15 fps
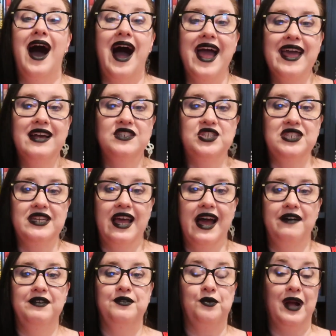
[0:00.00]
I actually
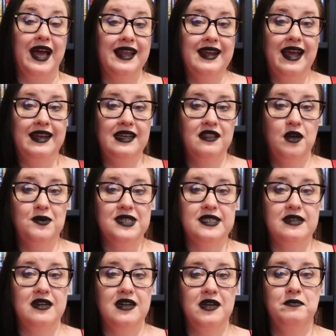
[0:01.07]
haven't read any
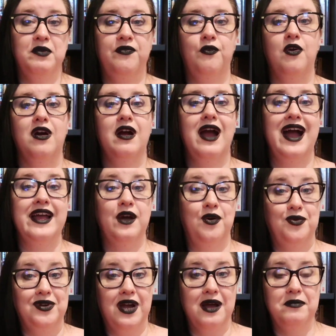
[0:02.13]
Lois Duncan before. I
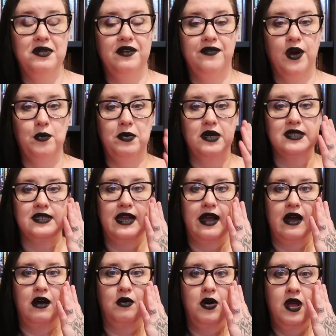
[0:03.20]
own a couple of her books
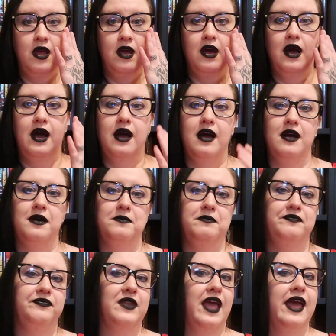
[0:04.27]
now.
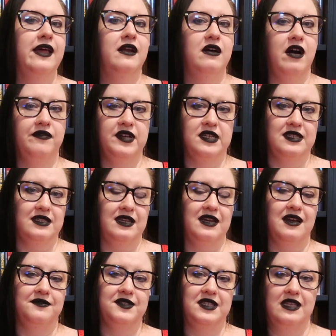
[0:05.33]
Um, and obviously
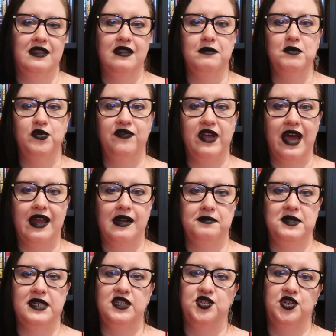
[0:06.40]
I've seen the movie
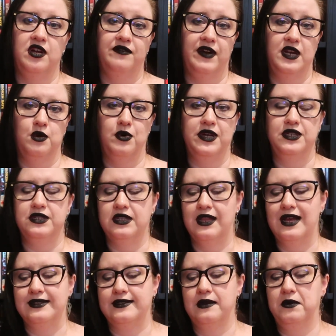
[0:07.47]
adaptation of I Know What You Did
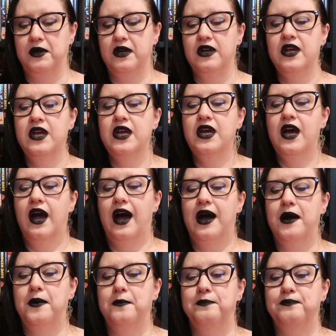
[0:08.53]
Last Summer.
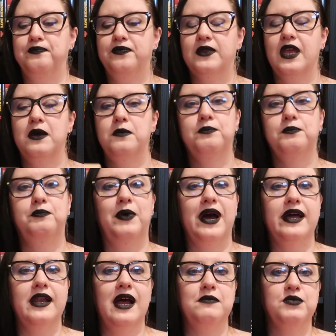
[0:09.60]
Um,
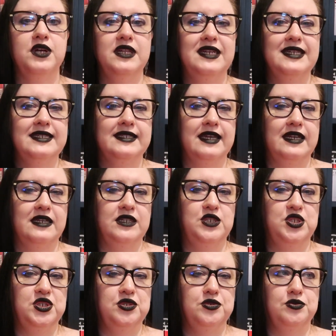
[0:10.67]
but I'm really excited
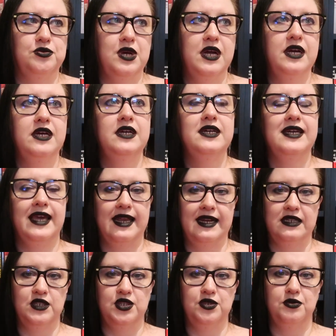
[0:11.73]
to get
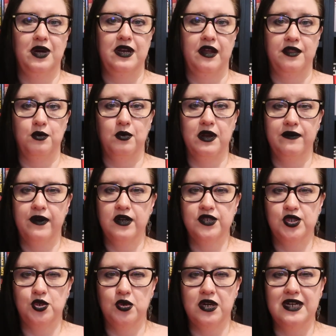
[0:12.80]
into another one of her
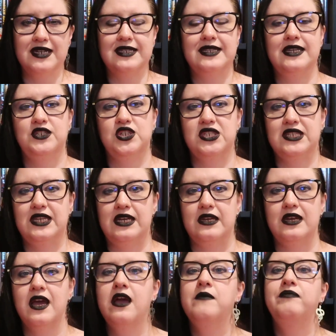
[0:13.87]
stories and just
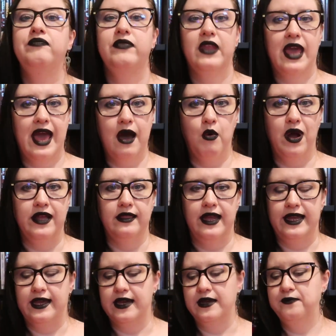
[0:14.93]
see how I
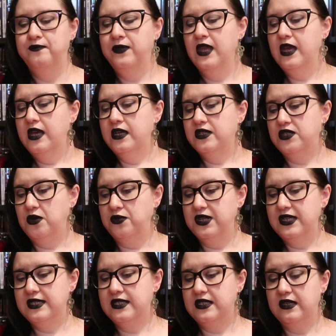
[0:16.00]
like it. So
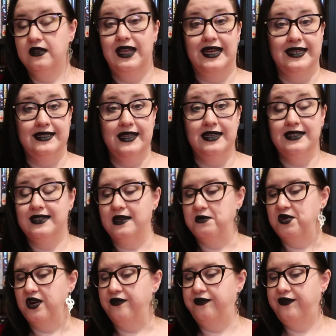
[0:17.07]
this, like I said, is
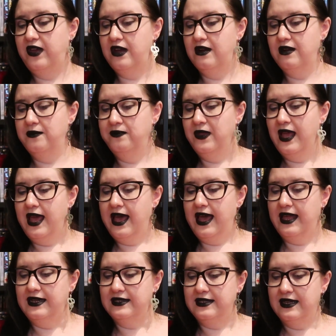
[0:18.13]
Summer of Fear,
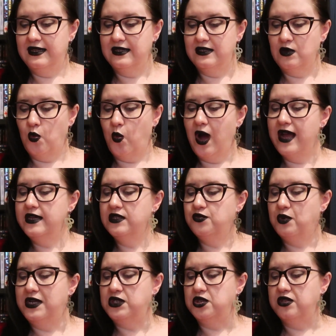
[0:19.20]
and it says, why
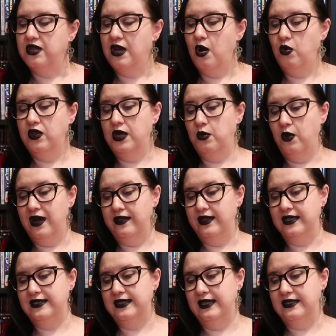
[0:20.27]
is Rachel the only one
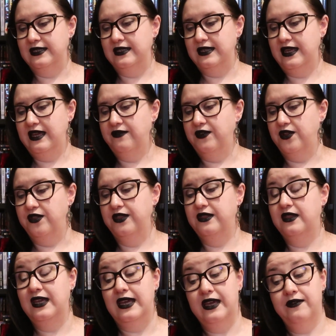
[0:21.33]
that senses evil,
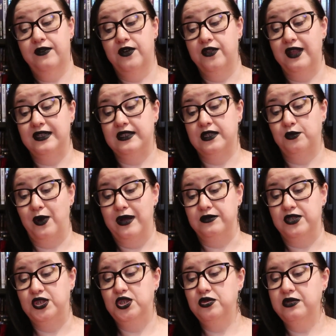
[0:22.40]
the evil that
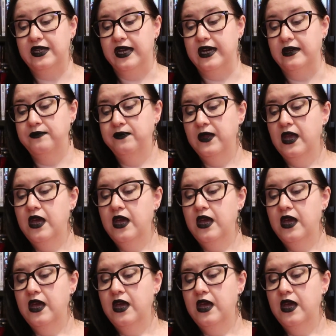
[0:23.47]
surrounds Julia?